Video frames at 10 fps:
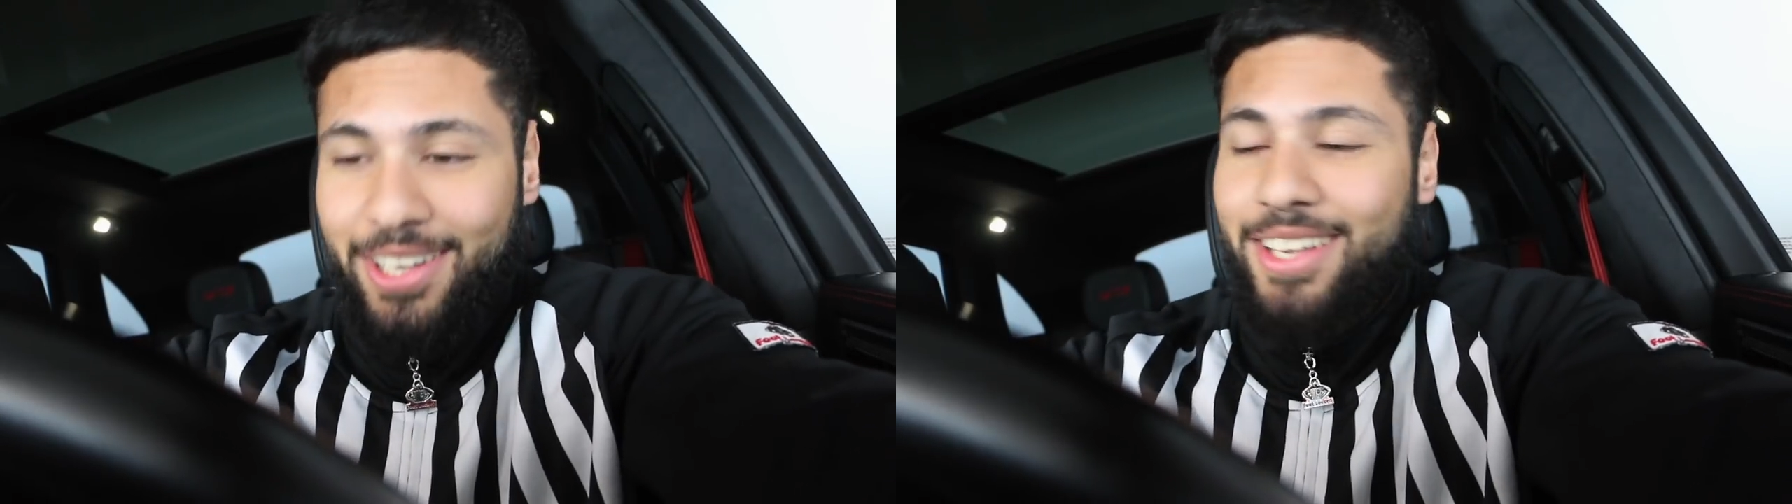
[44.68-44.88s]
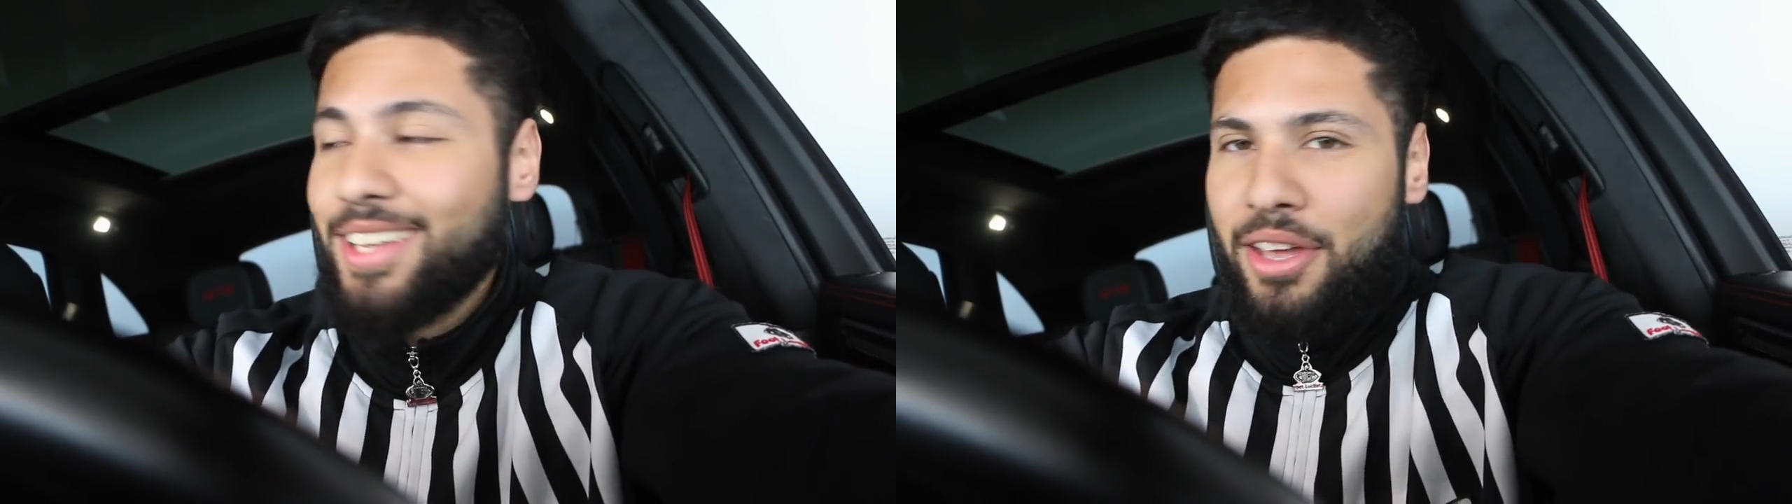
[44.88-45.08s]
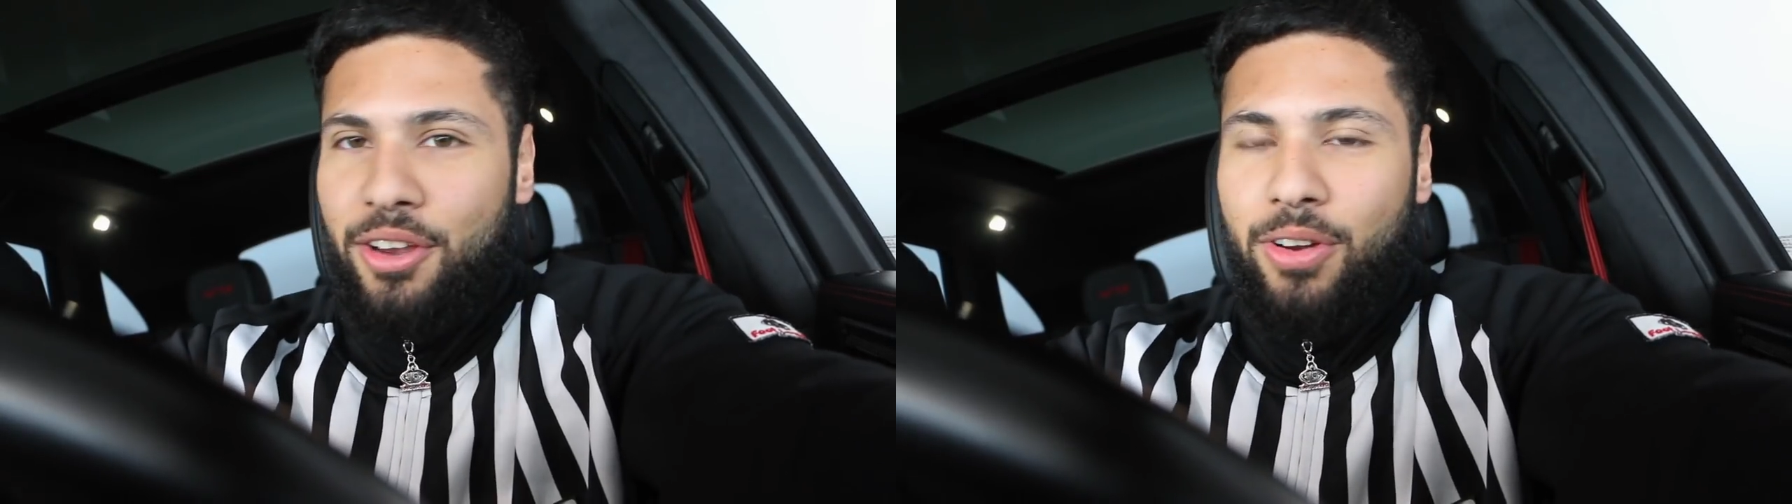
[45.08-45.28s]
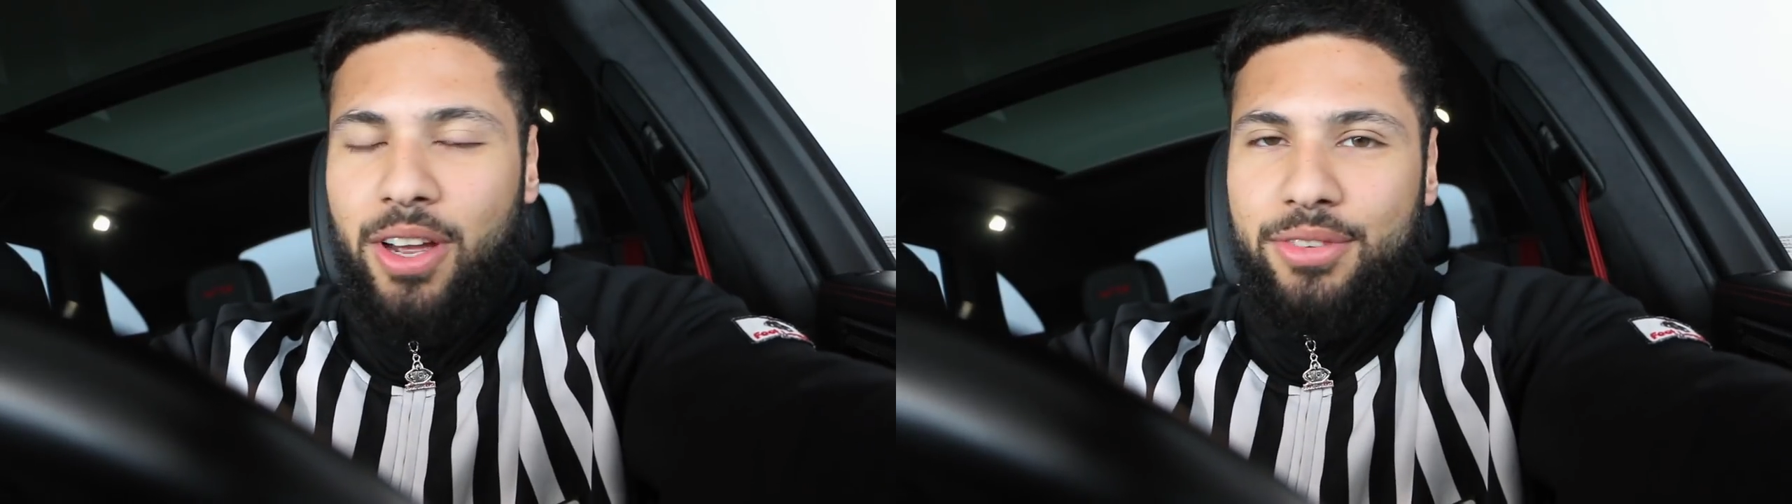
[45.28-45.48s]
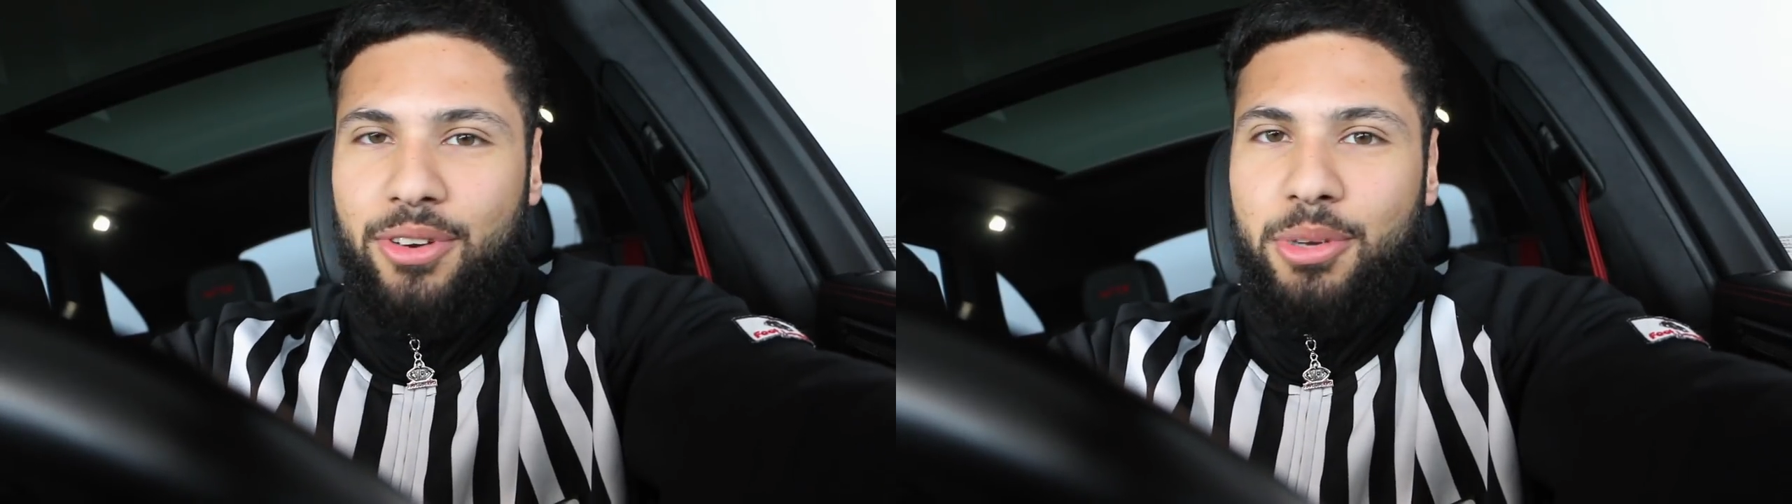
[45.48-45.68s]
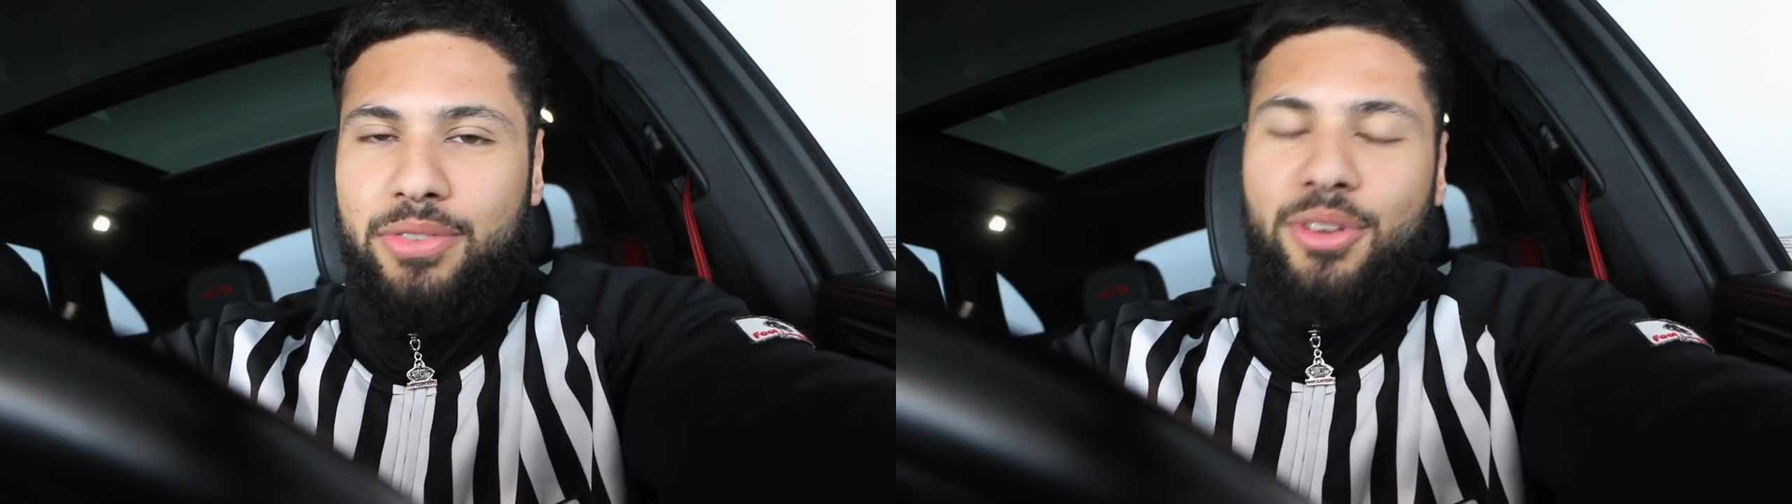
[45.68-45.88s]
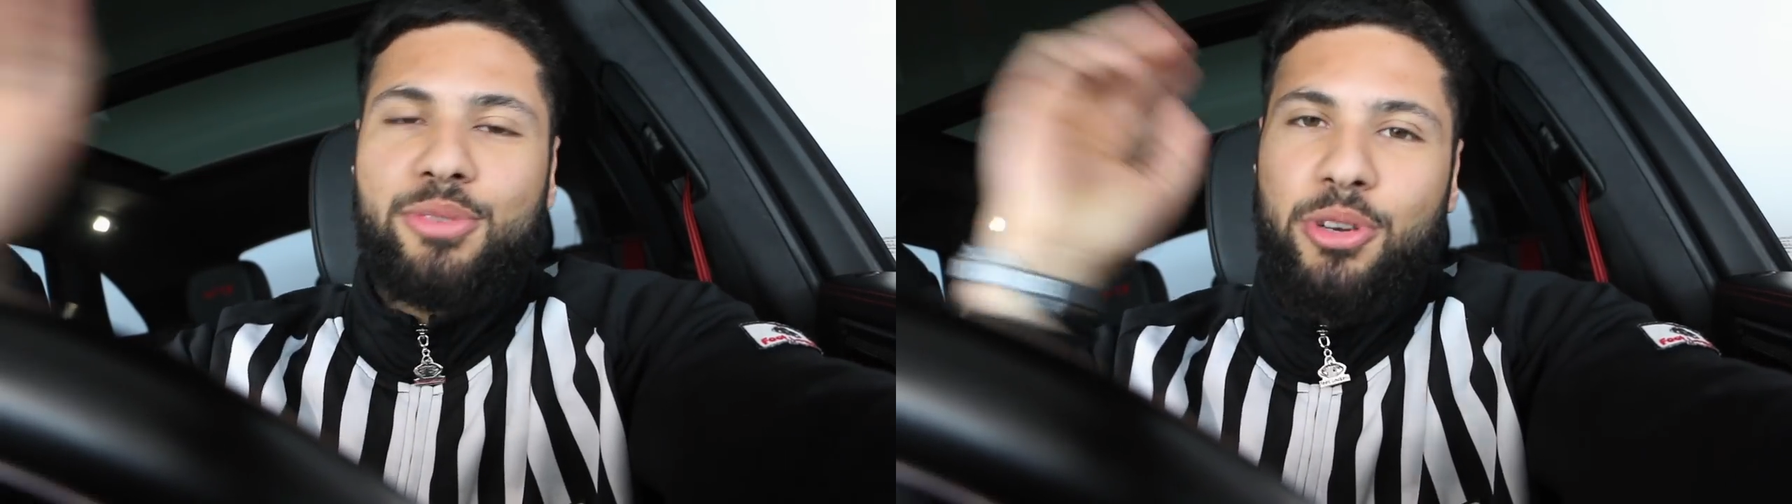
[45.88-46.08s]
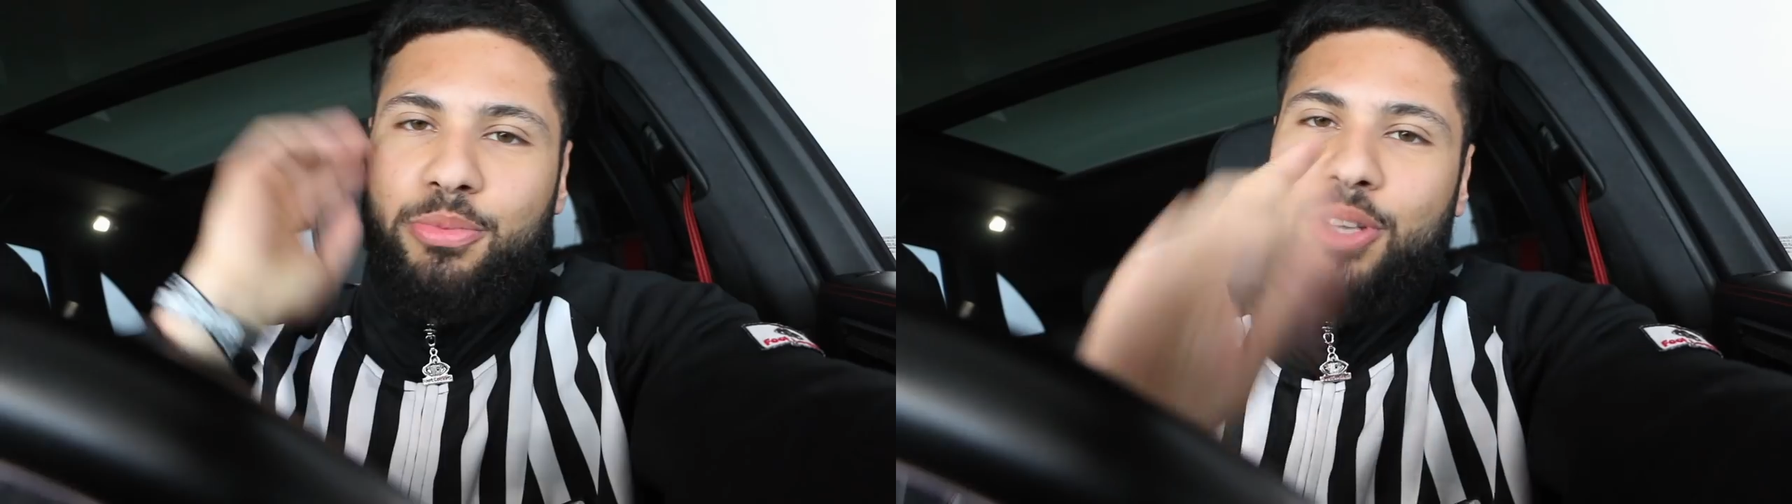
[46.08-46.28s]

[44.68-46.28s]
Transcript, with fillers: luck. Thank you guys very much for the support.